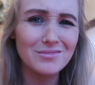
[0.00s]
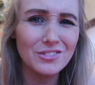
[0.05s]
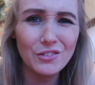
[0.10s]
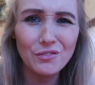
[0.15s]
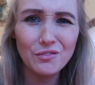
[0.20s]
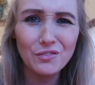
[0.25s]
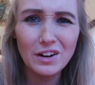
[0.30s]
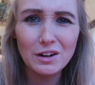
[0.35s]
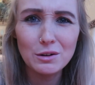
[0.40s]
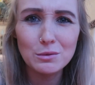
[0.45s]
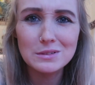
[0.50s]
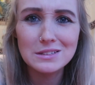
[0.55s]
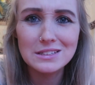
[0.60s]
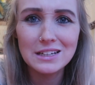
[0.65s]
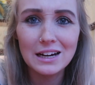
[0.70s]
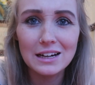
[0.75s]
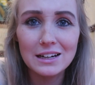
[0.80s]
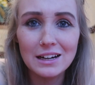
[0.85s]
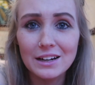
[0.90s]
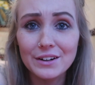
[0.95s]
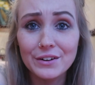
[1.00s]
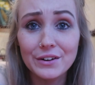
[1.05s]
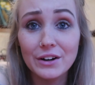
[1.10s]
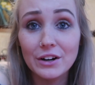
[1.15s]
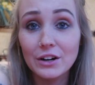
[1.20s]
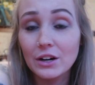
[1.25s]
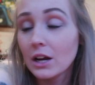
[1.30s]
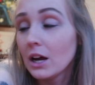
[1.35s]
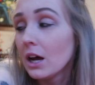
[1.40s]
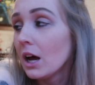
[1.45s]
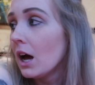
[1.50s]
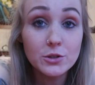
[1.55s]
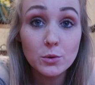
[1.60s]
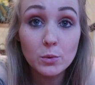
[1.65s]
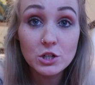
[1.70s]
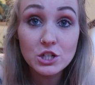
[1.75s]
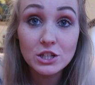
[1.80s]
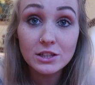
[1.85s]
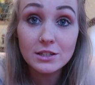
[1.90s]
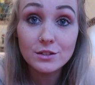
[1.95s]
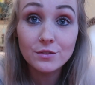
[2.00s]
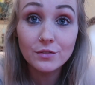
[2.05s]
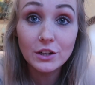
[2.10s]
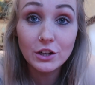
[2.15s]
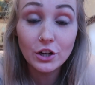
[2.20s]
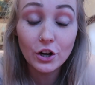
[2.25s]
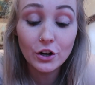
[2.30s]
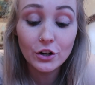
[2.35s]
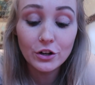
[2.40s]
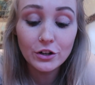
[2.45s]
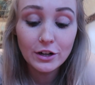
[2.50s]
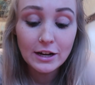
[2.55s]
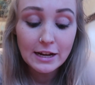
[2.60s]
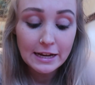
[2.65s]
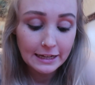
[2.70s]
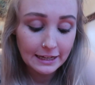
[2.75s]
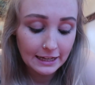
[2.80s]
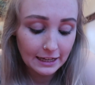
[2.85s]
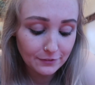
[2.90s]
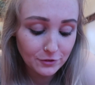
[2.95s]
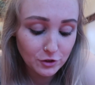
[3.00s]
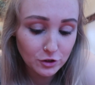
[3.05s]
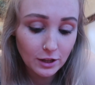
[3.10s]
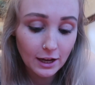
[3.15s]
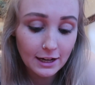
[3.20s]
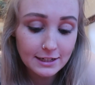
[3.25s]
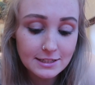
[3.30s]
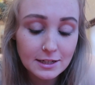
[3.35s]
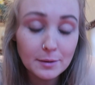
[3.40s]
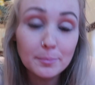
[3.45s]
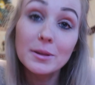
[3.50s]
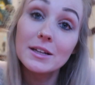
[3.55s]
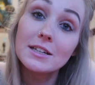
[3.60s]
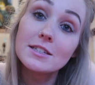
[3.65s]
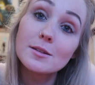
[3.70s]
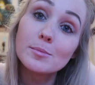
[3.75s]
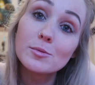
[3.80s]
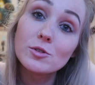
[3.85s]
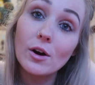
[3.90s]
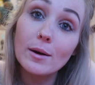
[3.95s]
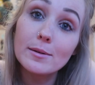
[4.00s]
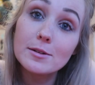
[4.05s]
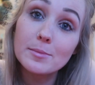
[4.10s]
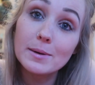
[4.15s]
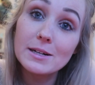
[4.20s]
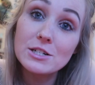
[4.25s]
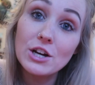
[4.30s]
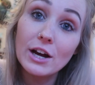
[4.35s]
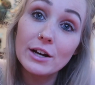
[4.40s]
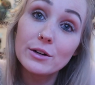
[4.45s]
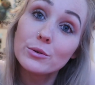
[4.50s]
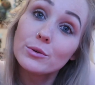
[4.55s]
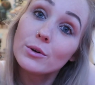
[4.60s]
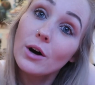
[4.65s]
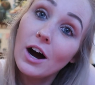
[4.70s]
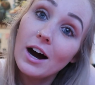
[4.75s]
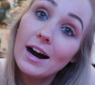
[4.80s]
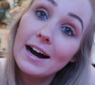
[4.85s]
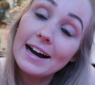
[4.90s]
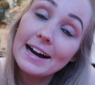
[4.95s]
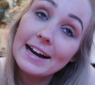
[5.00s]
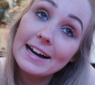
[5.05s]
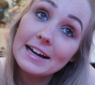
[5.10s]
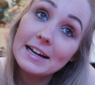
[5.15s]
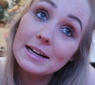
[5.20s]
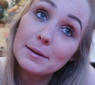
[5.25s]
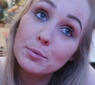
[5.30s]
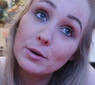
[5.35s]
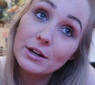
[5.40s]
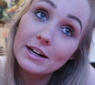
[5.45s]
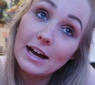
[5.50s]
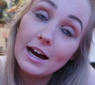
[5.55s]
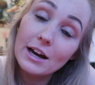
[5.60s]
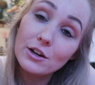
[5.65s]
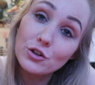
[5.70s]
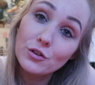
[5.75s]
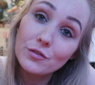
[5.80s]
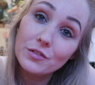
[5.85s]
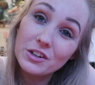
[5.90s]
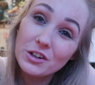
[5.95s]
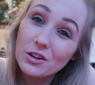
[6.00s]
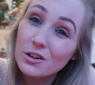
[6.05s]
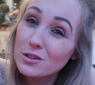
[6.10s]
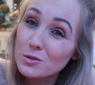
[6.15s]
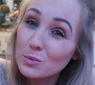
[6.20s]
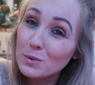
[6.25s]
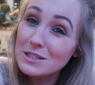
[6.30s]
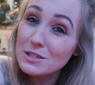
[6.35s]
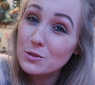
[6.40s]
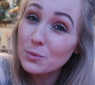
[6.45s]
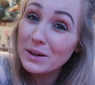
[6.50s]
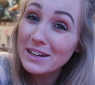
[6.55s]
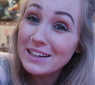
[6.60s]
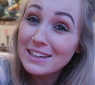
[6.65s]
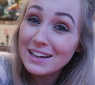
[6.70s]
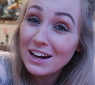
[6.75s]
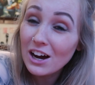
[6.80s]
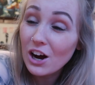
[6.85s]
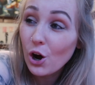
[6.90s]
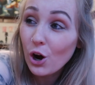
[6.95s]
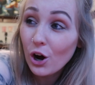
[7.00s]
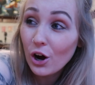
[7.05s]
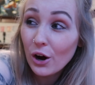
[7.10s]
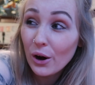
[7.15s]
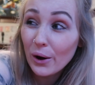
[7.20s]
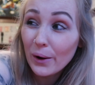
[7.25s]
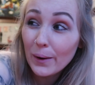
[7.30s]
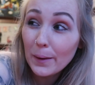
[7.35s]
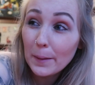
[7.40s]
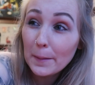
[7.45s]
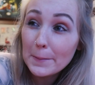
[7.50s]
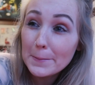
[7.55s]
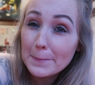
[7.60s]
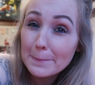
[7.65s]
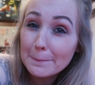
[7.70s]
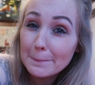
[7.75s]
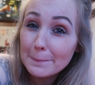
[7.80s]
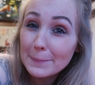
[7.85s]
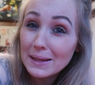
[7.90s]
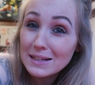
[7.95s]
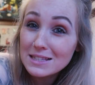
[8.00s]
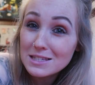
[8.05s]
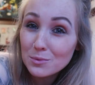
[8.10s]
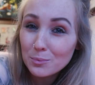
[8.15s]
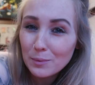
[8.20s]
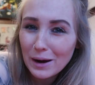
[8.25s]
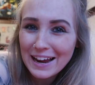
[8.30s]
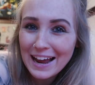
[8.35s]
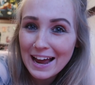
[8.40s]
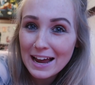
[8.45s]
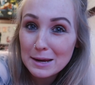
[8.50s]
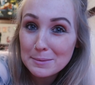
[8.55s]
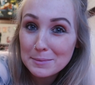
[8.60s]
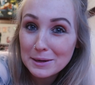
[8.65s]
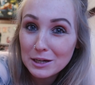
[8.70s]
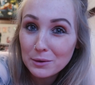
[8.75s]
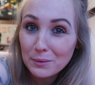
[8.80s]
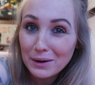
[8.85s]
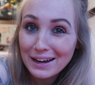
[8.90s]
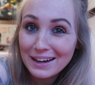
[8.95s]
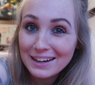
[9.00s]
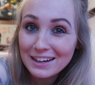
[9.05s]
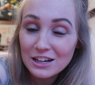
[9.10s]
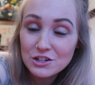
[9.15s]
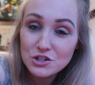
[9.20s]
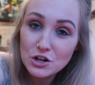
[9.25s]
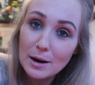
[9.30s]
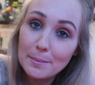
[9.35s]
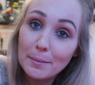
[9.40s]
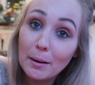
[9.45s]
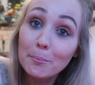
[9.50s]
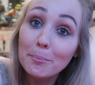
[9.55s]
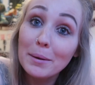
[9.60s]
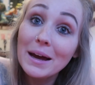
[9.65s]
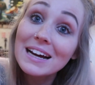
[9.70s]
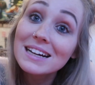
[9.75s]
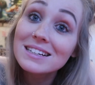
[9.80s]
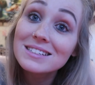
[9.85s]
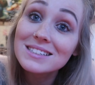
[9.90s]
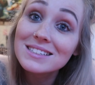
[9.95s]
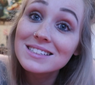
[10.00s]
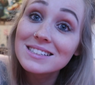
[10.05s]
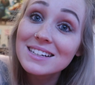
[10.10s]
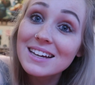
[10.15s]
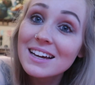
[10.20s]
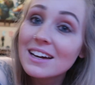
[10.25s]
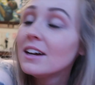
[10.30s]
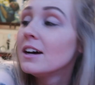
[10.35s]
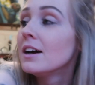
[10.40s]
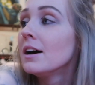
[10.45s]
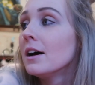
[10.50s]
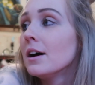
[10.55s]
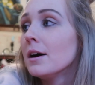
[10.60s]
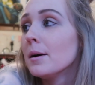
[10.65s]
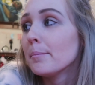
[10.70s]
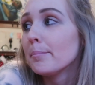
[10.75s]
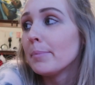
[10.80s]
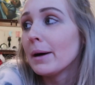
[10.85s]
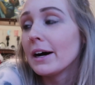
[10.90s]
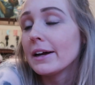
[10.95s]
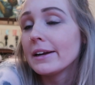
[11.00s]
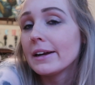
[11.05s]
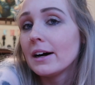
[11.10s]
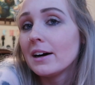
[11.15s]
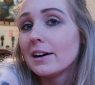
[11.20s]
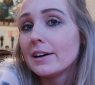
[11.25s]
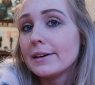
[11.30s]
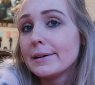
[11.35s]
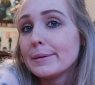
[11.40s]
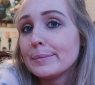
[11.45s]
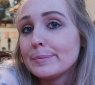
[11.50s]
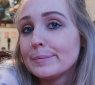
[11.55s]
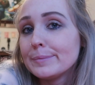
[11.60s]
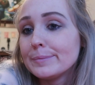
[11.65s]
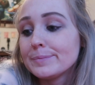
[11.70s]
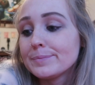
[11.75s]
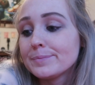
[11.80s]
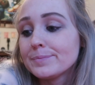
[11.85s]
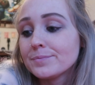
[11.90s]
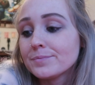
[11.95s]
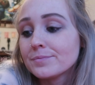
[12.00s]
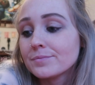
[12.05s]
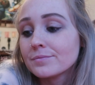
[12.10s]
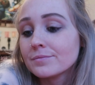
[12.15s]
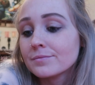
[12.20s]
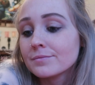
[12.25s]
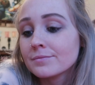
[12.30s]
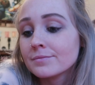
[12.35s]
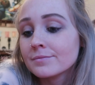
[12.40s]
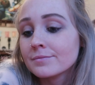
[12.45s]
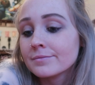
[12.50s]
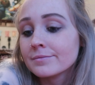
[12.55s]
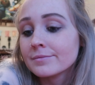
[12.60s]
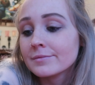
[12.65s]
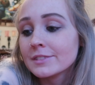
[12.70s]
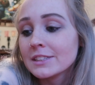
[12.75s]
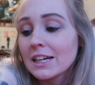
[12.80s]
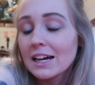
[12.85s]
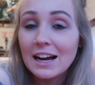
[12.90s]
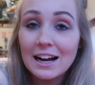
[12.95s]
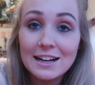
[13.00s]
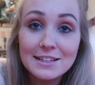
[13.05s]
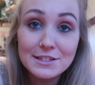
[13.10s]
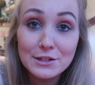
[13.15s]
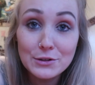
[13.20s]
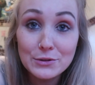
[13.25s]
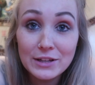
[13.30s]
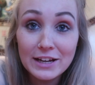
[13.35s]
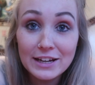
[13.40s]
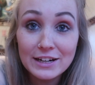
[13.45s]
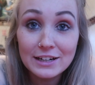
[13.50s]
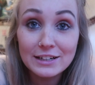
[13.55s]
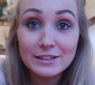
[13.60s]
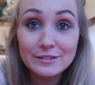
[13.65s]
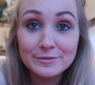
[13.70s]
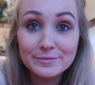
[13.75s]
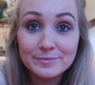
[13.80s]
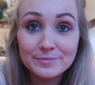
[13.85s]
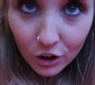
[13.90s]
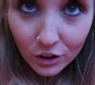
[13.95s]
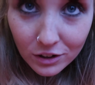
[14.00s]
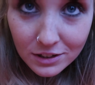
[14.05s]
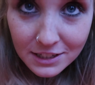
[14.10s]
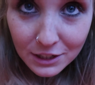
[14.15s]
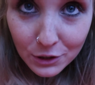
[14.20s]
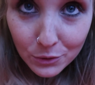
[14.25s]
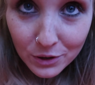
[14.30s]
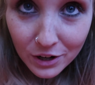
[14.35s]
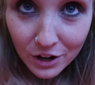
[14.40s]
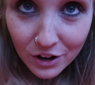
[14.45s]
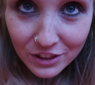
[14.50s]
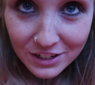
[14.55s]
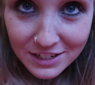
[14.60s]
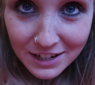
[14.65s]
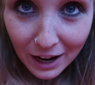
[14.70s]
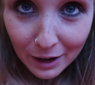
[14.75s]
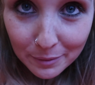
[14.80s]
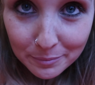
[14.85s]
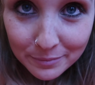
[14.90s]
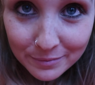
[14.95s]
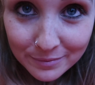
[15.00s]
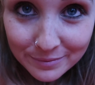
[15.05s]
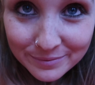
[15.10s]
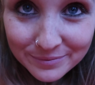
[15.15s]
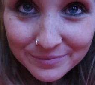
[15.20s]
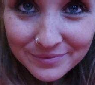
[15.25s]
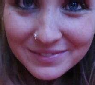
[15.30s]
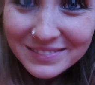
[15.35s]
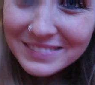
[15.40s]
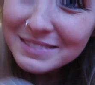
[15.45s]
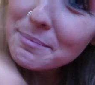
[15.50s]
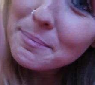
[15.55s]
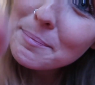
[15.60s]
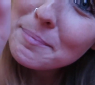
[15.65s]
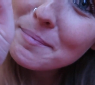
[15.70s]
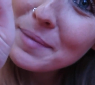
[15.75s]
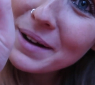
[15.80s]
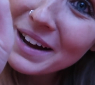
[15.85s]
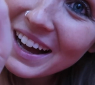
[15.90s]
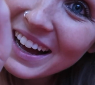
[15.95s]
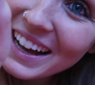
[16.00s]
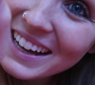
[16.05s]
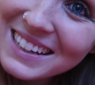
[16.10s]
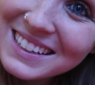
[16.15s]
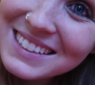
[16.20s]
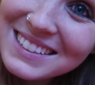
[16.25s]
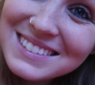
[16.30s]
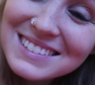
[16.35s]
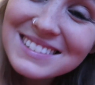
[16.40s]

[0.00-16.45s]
The fuck was that? I don't know. Thanks for watching this video. If you liked it, please subscribe to my channel. I bring out new videos once a week. That's my aim anyway. I try my best. But I'll see you later, or I'll see you another time. Bye.